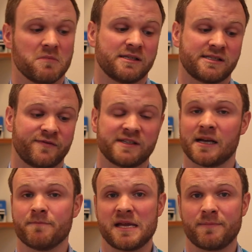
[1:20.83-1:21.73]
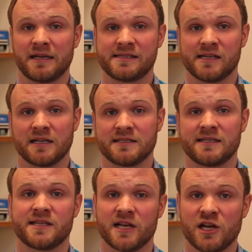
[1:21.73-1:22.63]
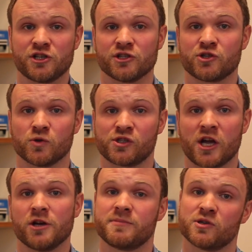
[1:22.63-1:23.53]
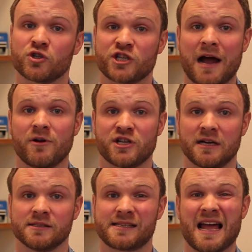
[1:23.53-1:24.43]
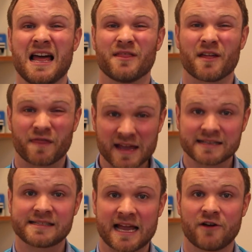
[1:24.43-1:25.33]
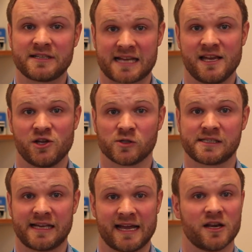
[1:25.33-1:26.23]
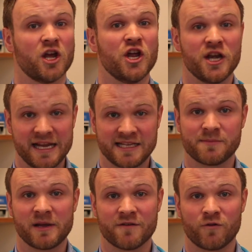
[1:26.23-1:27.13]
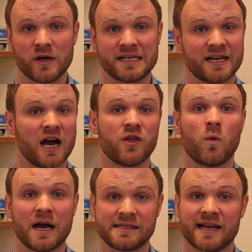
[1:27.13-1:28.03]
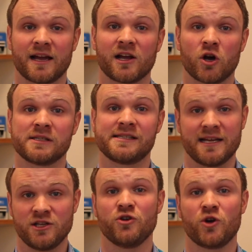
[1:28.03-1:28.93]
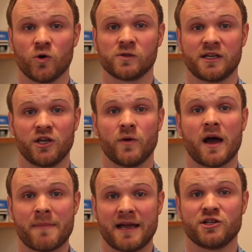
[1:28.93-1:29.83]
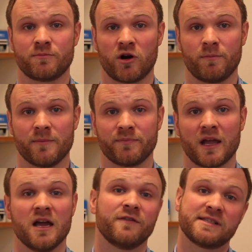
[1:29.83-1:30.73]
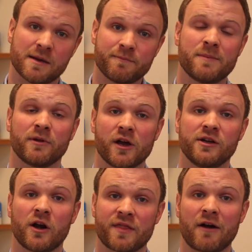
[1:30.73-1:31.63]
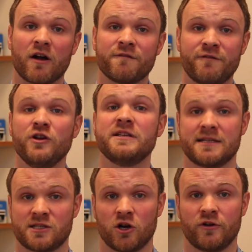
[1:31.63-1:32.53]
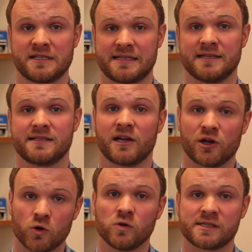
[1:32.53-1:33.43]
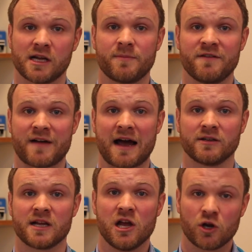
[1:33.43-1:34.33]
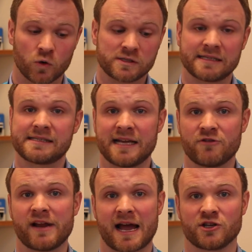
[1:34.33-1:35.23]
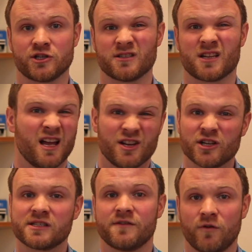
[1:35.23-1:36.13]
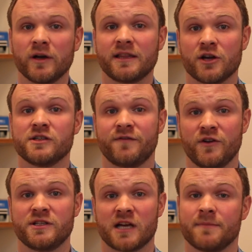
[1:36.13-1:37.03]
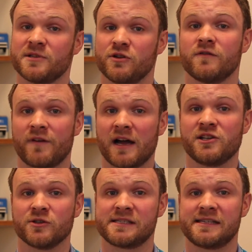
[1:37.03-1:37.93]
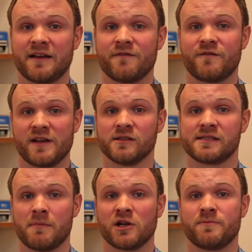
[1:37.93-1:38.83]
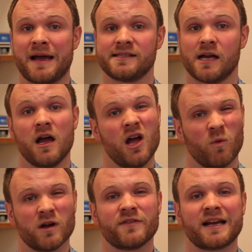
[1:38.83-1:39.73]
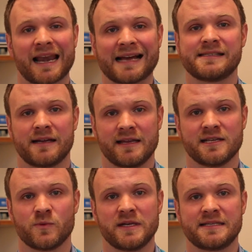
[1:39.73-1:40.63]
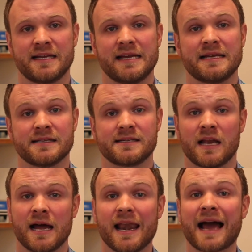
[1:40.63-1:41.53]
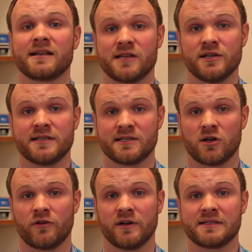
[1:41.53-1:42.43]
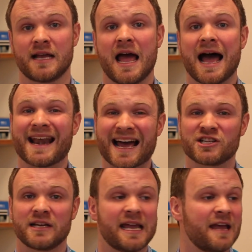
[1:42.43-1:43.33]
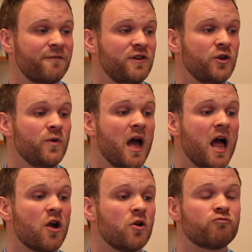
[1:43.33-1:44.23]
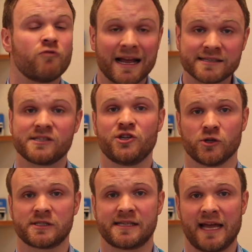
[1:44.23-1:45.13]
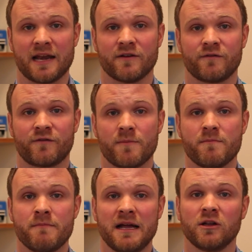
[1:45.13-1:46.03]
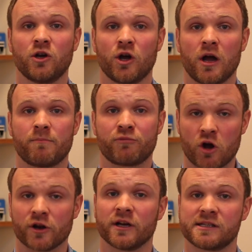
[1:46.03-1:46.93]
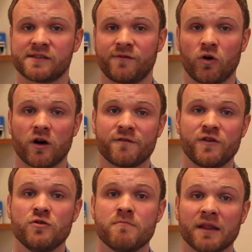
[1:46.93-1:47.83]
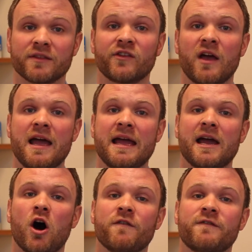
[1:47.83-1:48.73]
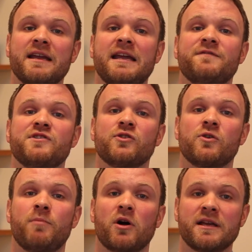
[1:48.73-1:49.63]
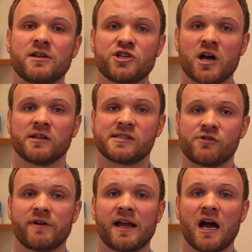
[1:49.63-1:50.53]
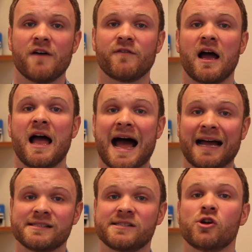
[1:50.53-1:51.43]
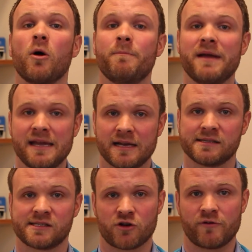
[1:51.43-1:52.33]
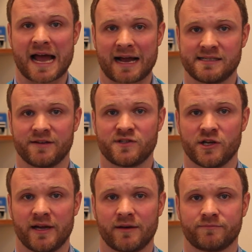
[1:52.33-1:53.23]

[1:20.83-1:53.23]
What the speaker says: For some people, it's certain detergents or soaps or shower gels. The things that irritate your skin need to be avoided, otherwise they're going to continue causing you a major problem. For some people, though, there are food intolerances that can also be found causing skin reactions. Just avoid those food types and you'll find your skin feels much better. One of the classic things we see is a slight lactose intolerance. And actually, if you rest your skin from milk products for a few months, it often gives your body the chance to recover and stop being so reactive to it.